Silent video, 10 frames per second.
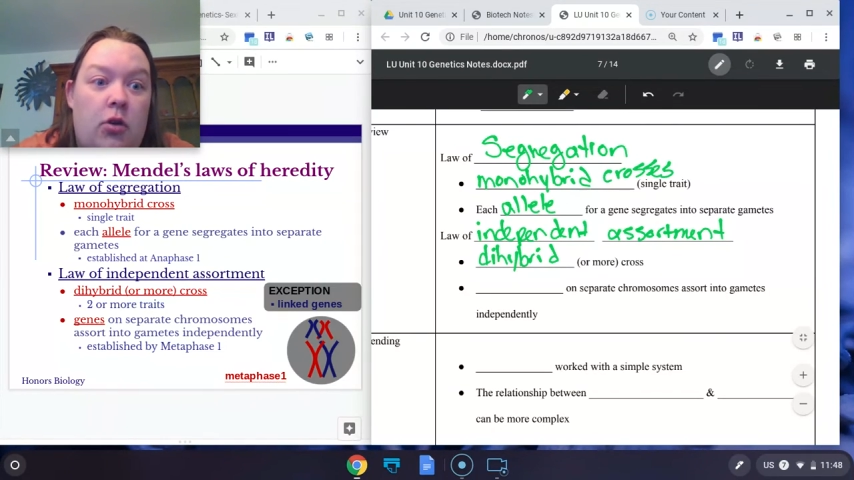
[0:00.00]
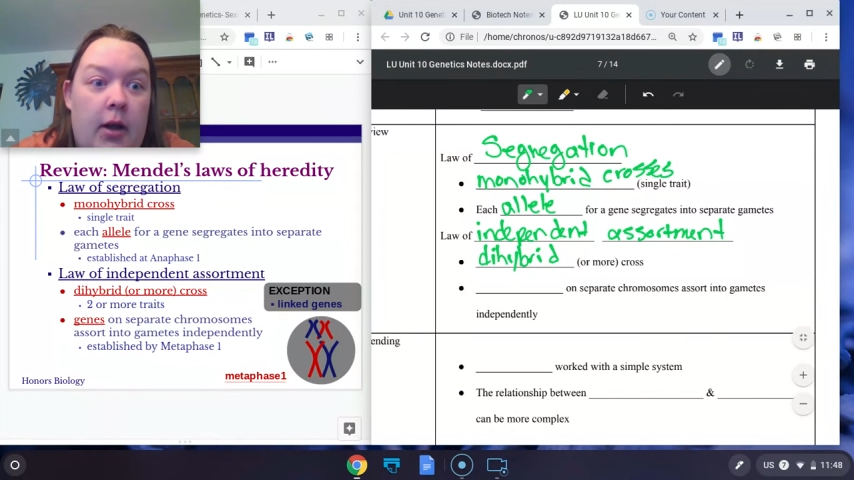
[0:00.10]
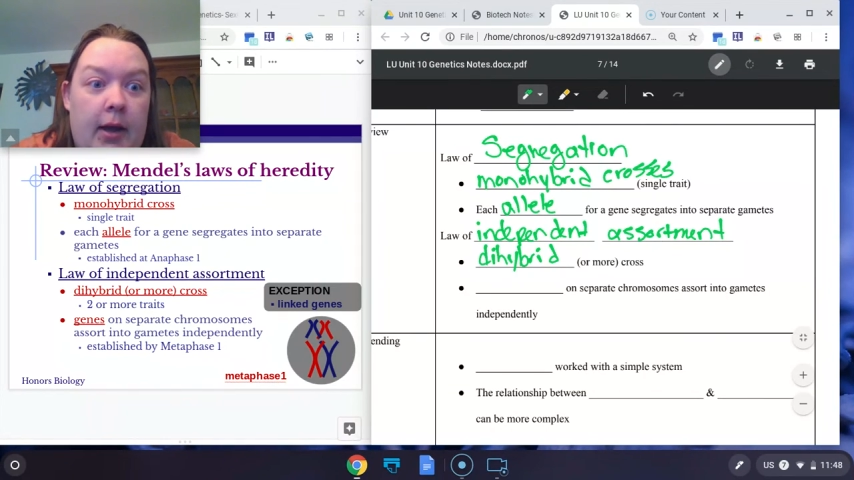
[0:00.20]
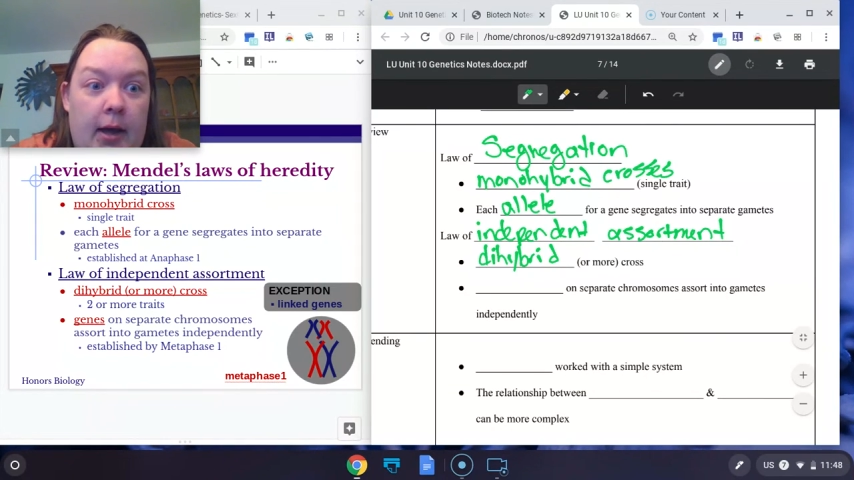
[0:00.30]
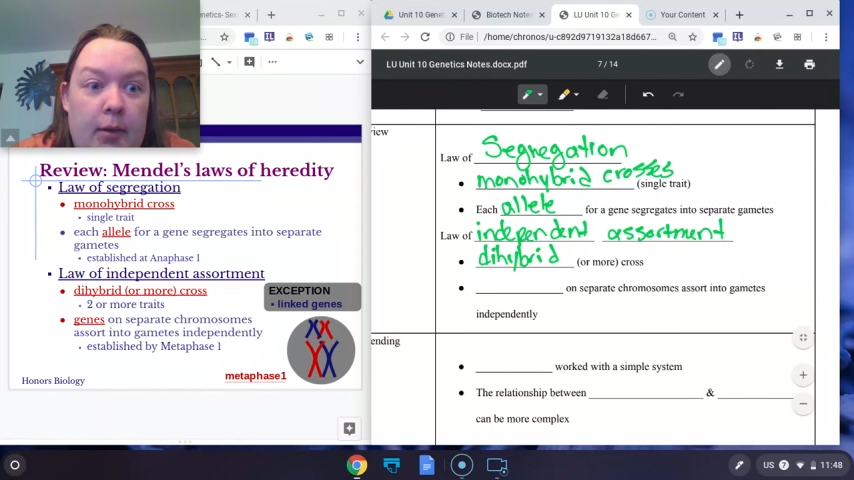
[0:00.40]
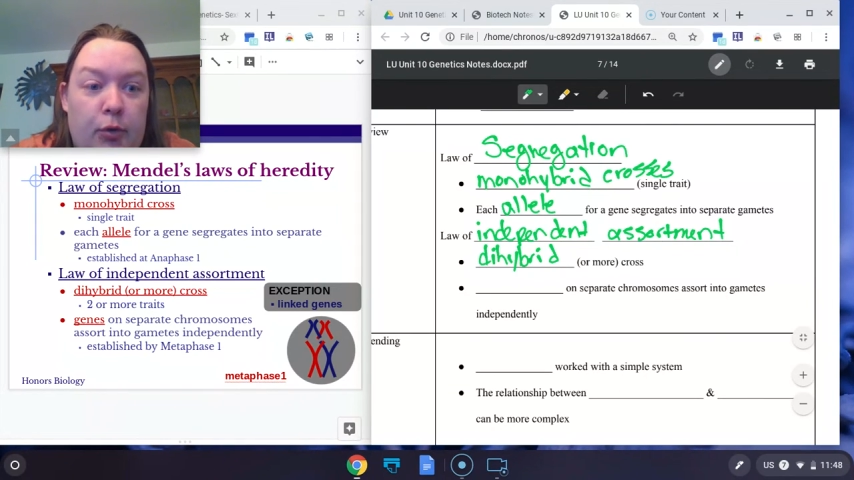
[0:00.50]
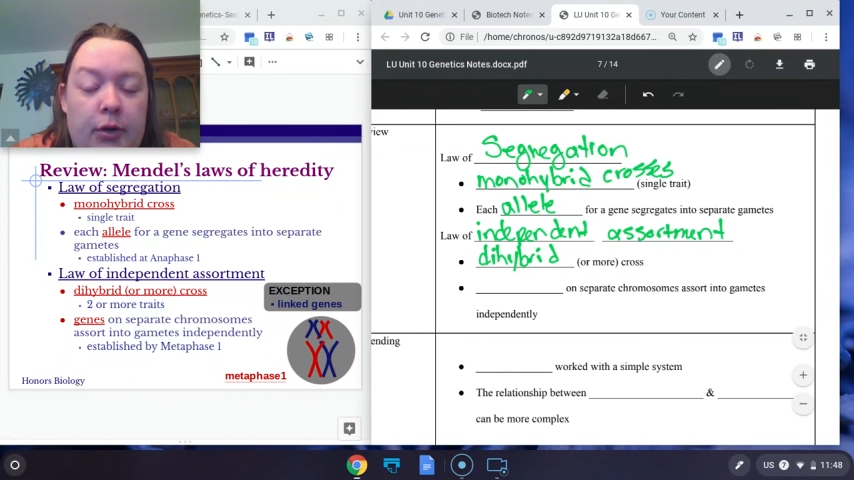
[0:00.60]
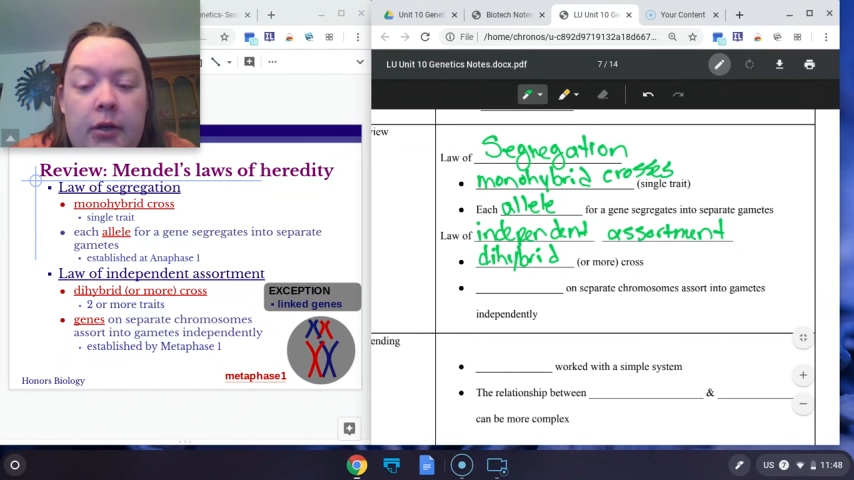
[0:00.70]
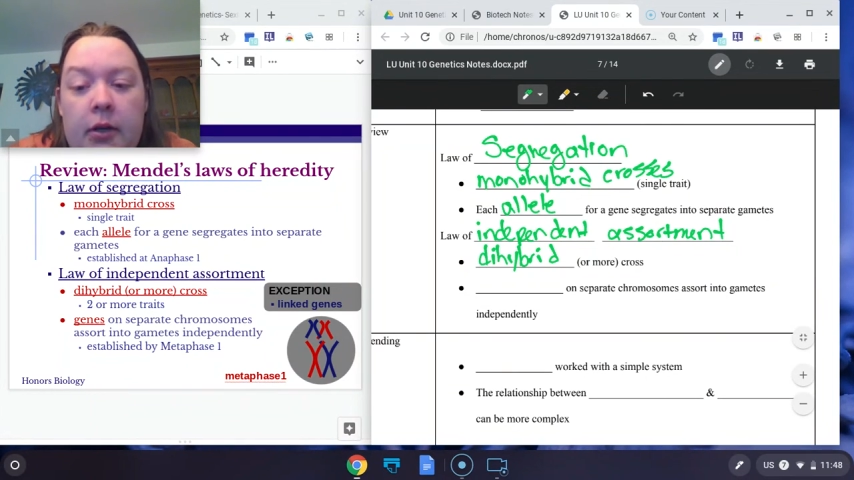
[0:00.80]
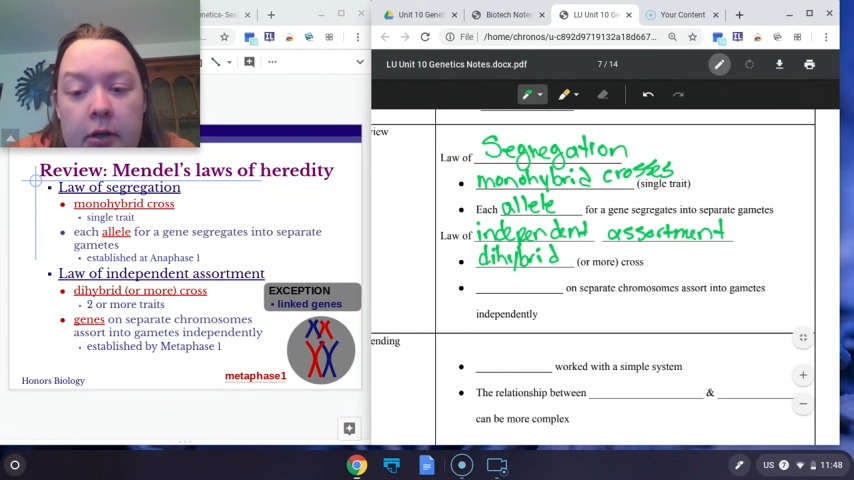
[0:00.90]

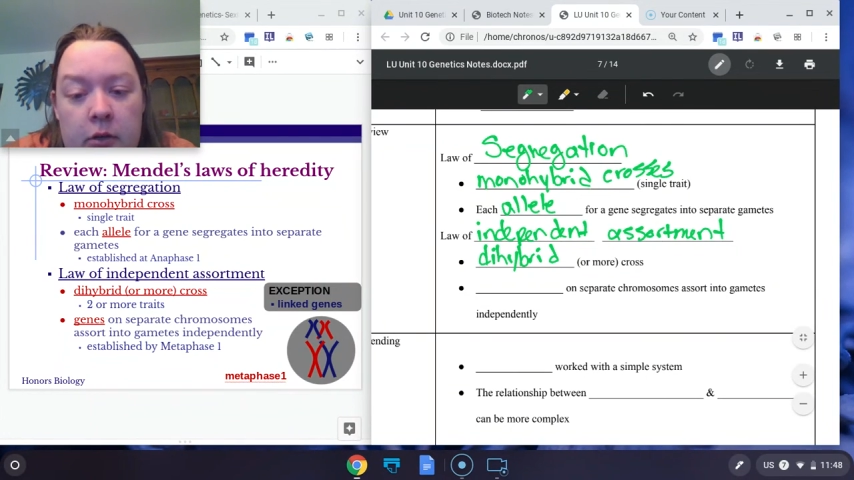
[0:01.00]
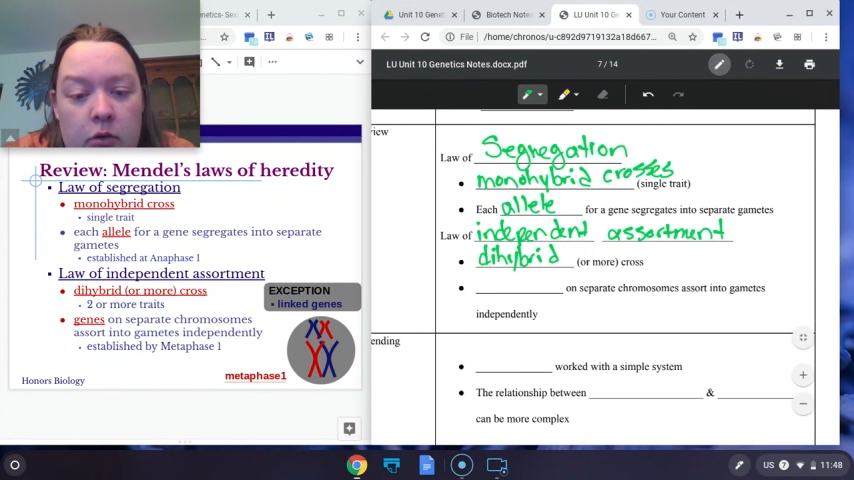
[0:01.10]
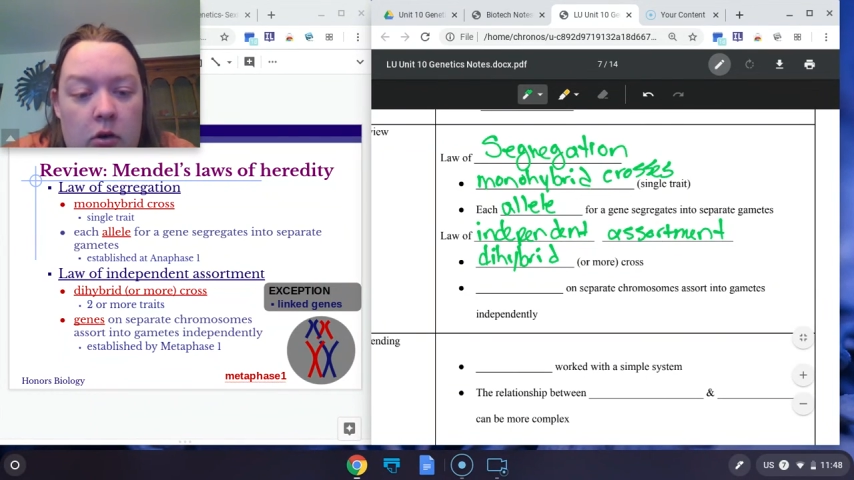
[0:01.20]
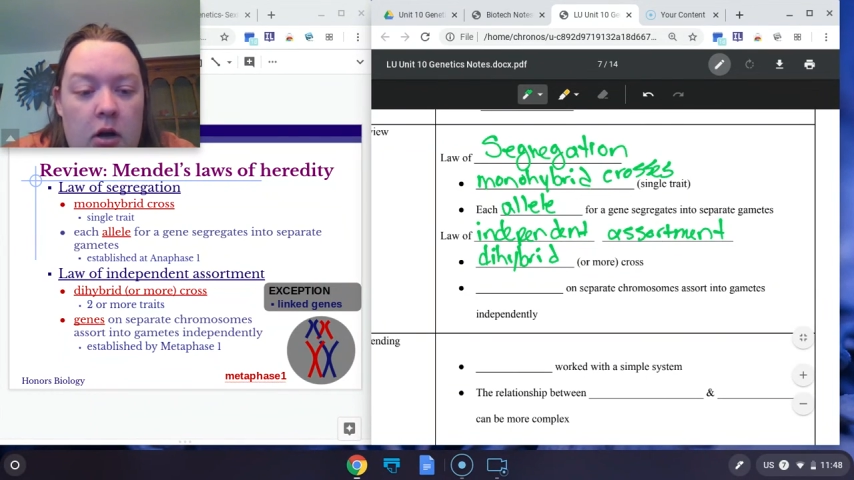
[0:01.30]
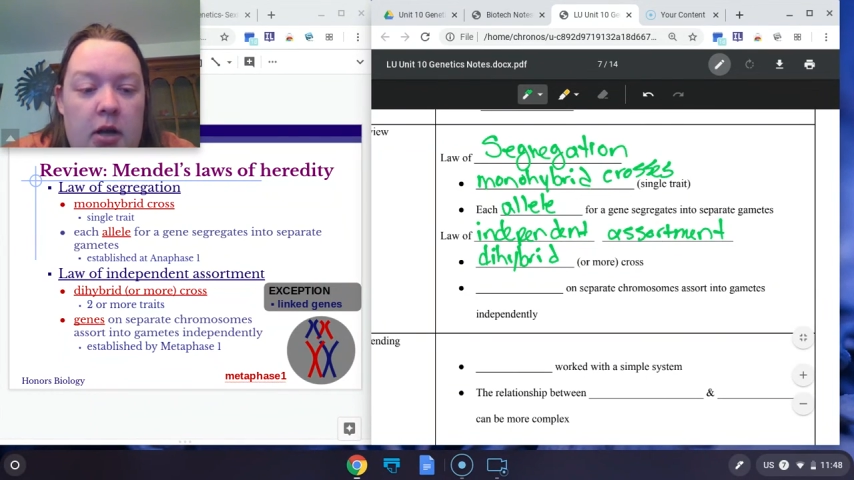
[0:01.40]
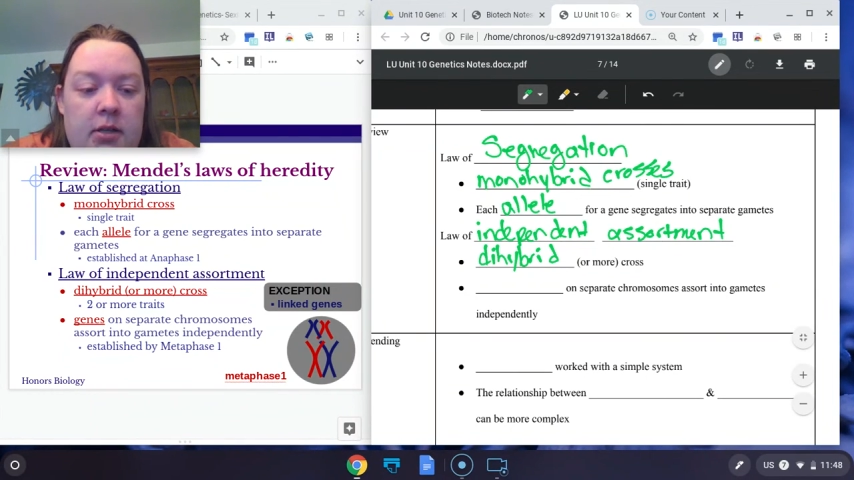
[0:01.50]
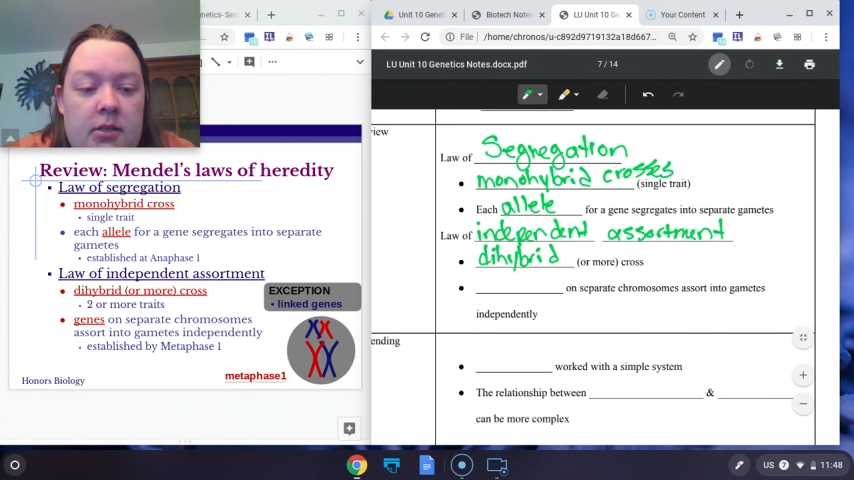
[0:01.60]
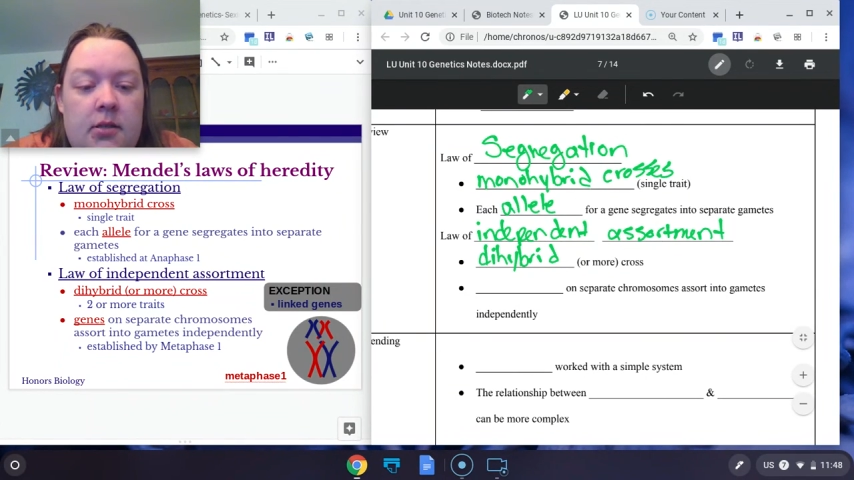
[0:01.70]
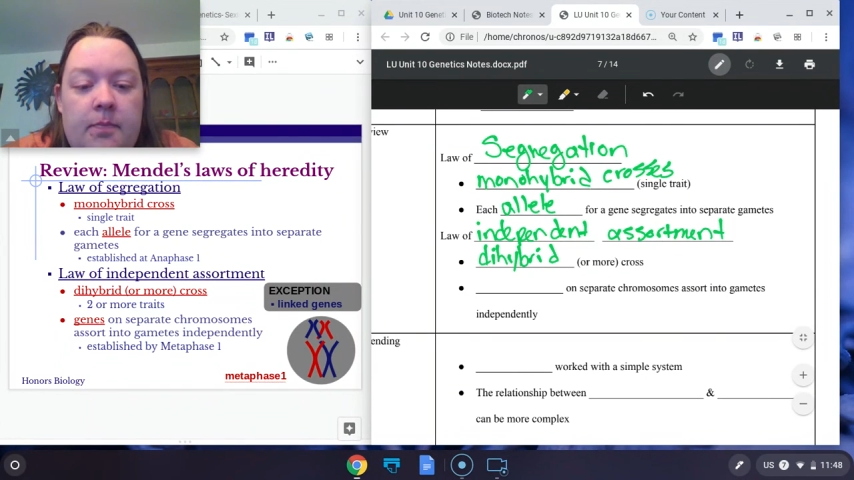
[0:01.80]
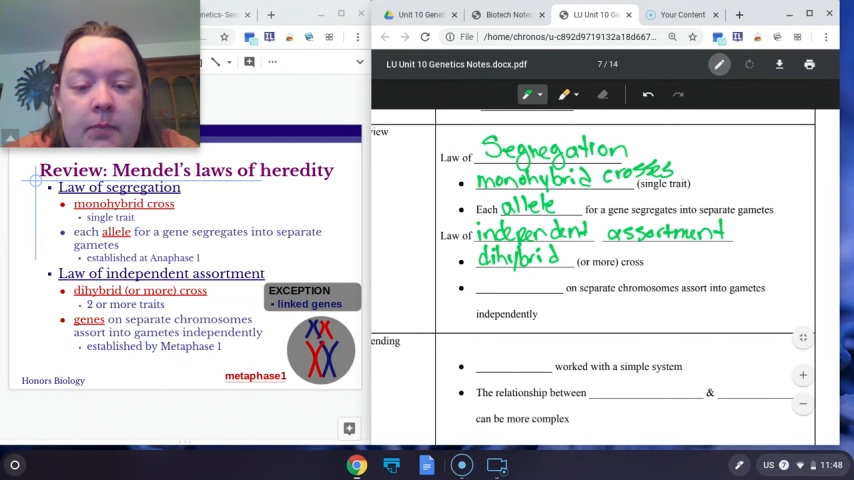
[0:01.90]
trihybrid
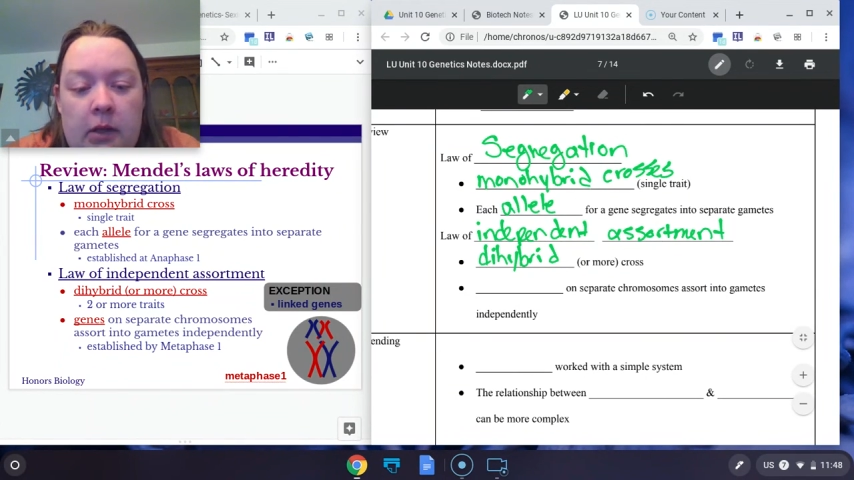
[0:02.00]
cross,